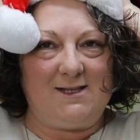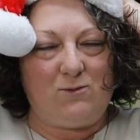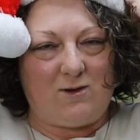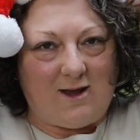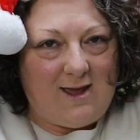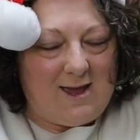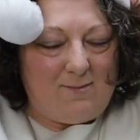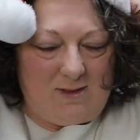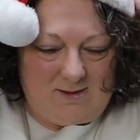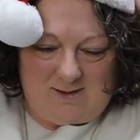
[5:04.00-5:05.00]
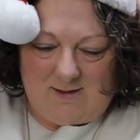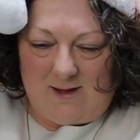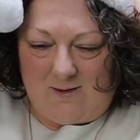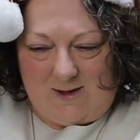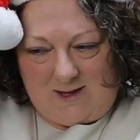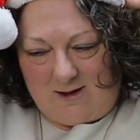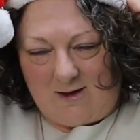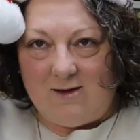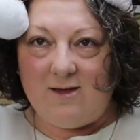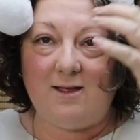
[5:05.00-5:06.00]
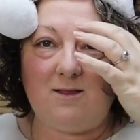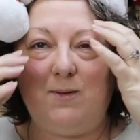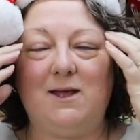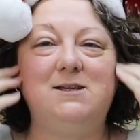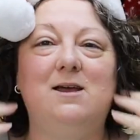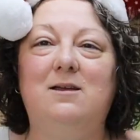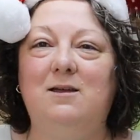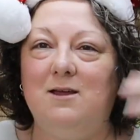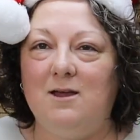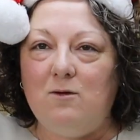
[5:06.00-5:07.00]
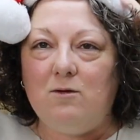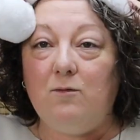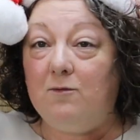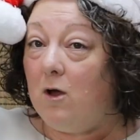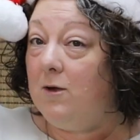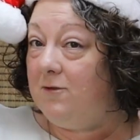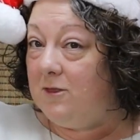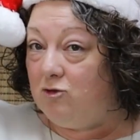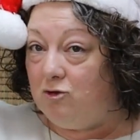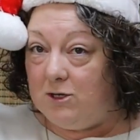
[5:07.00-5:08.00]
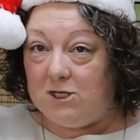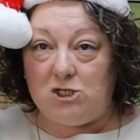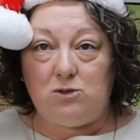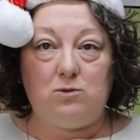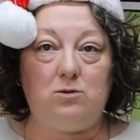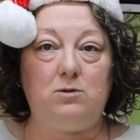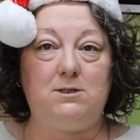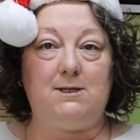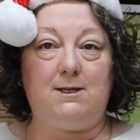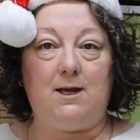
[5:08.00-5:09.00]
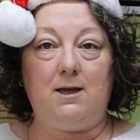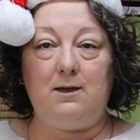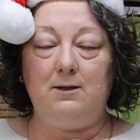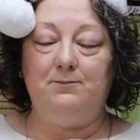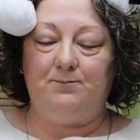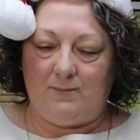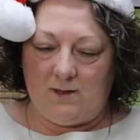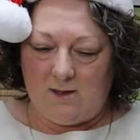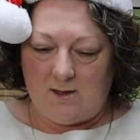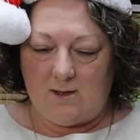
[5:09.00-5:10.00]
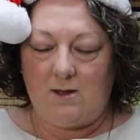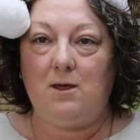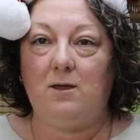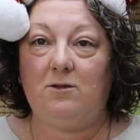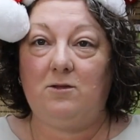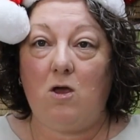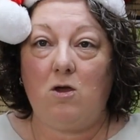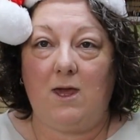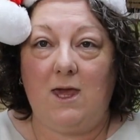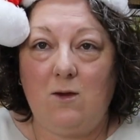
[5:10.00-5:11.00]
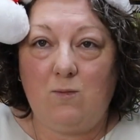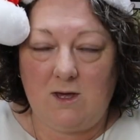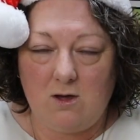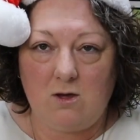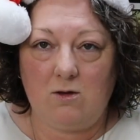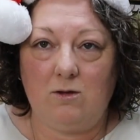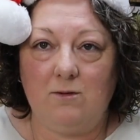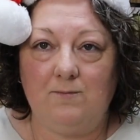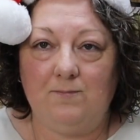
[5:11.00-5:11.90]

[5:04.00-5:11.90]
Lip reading: that's what I am. There we go, that's better. We're going for the traditional look today. So here we go.